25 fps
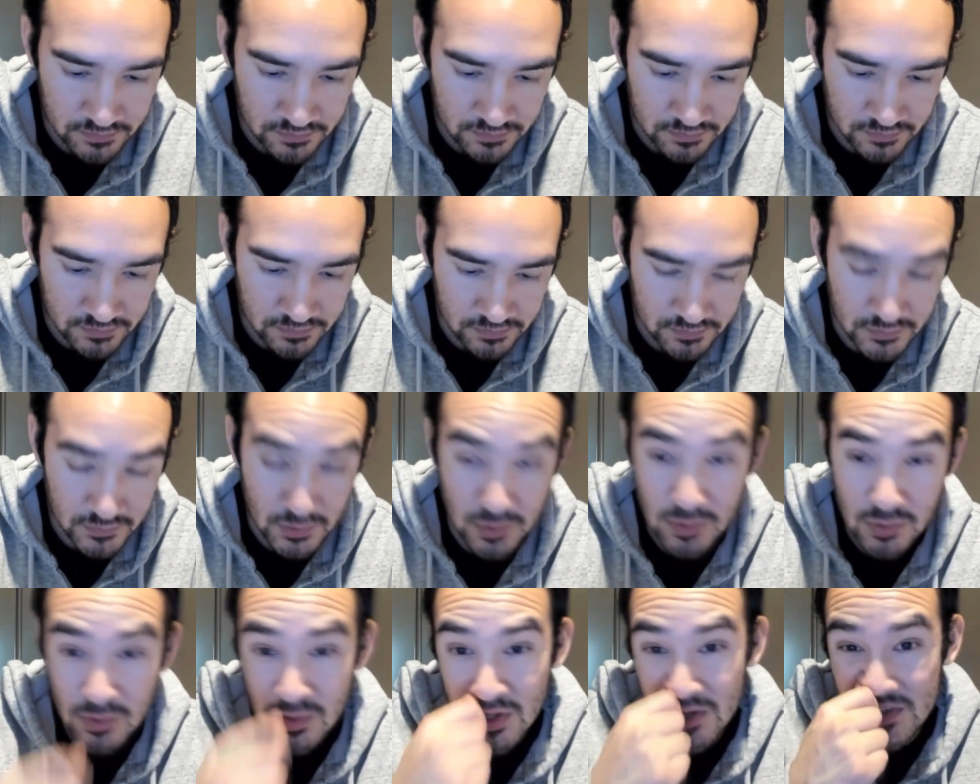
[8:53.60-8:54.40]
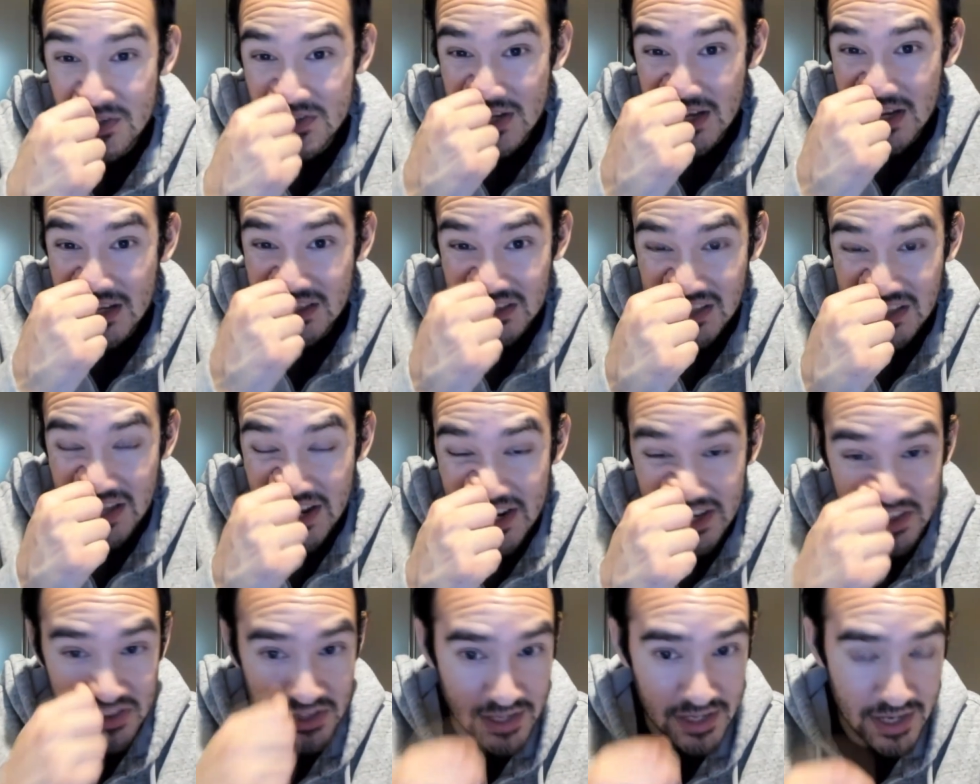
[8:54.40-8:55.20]
Oh, there's that
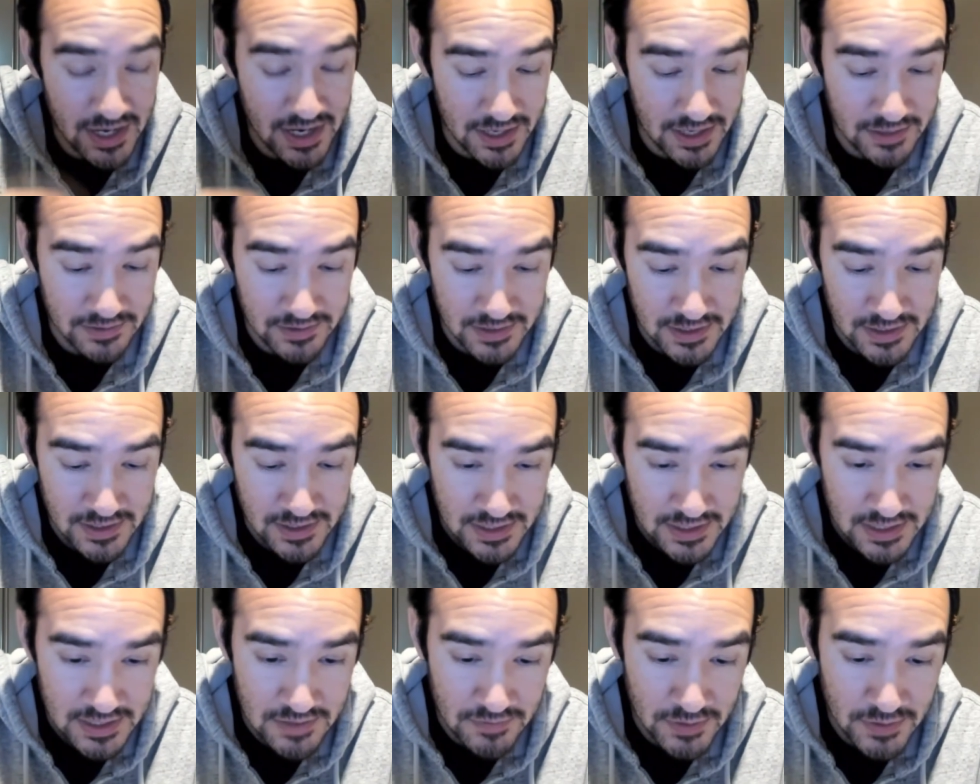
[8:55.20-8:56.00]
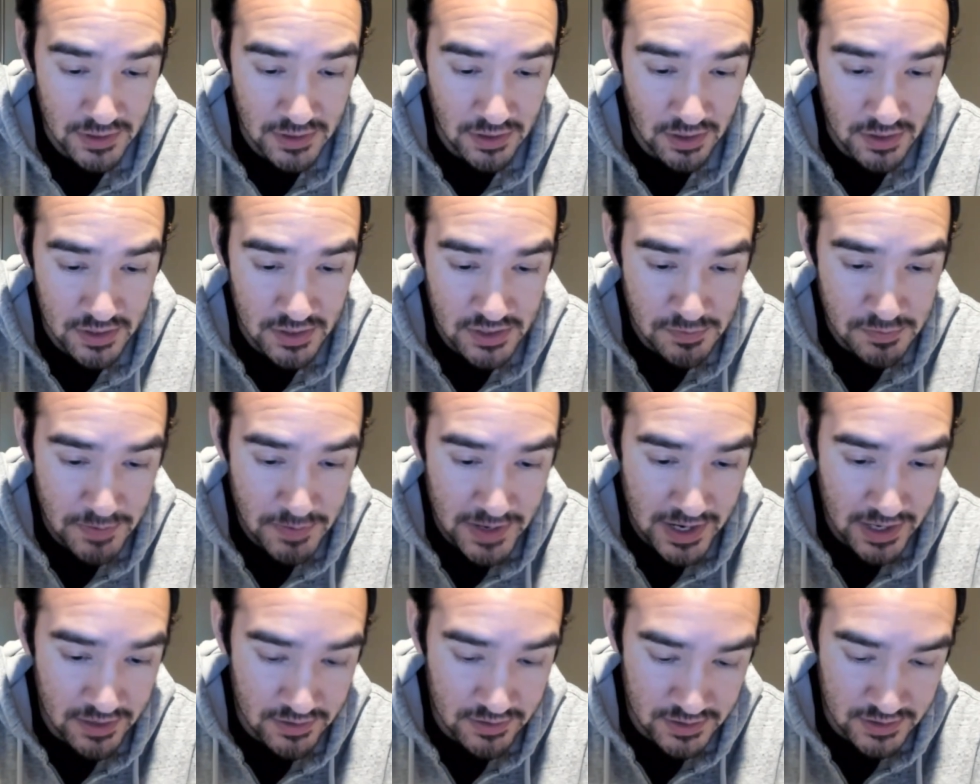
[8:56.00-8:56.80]
length again. Even on this
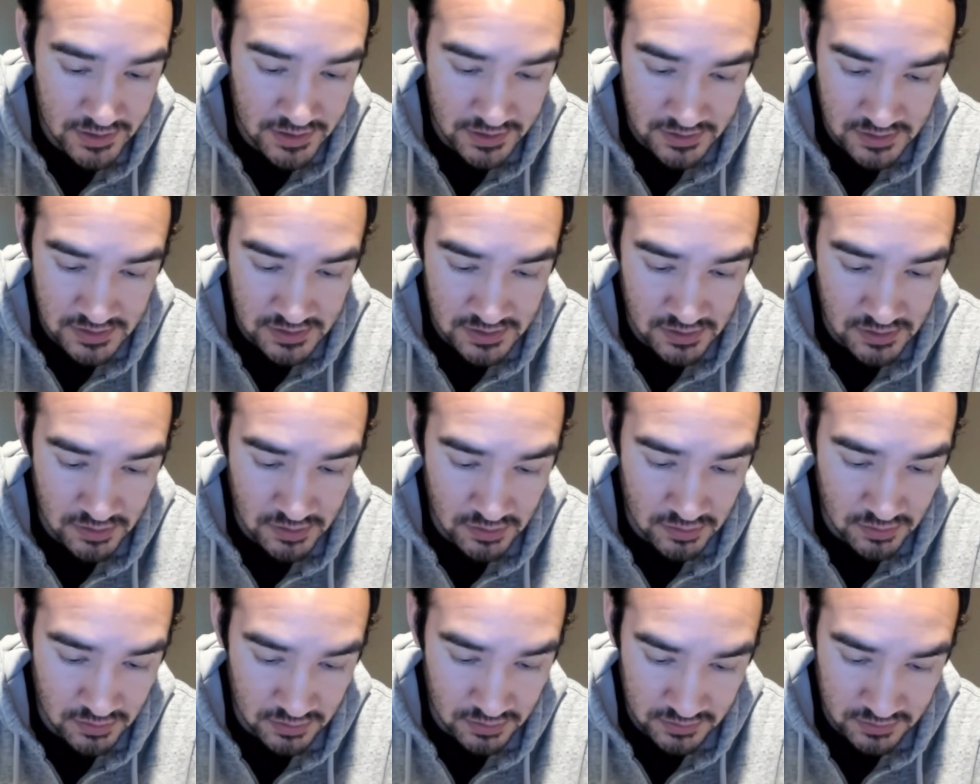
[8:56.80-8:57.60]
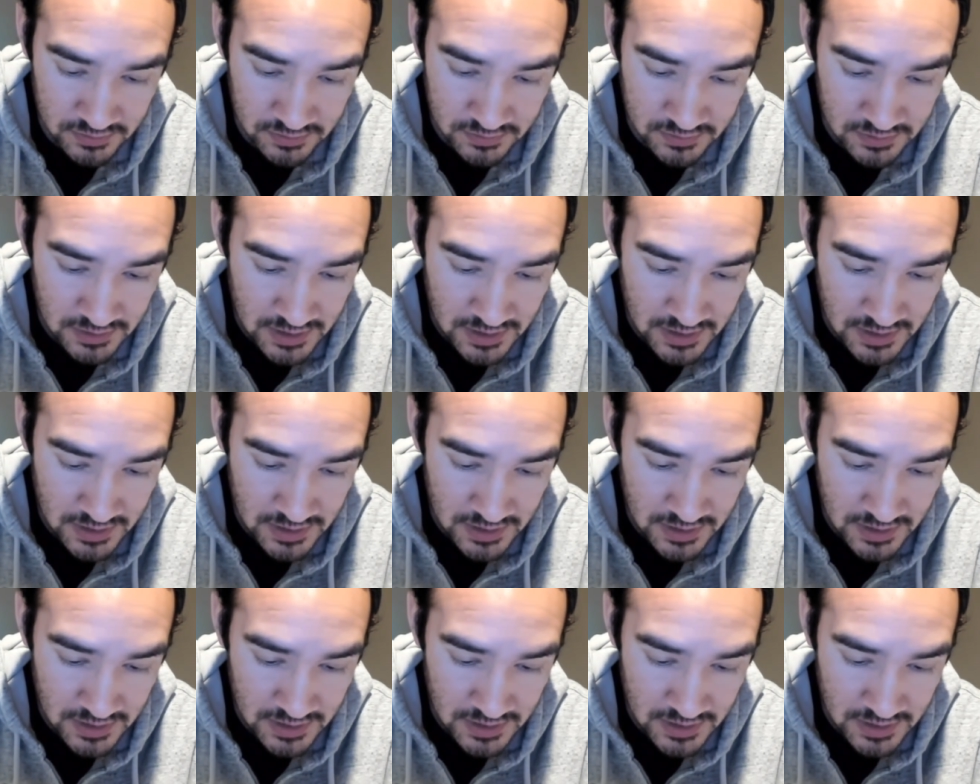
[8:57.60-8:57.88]
pattern, it's still...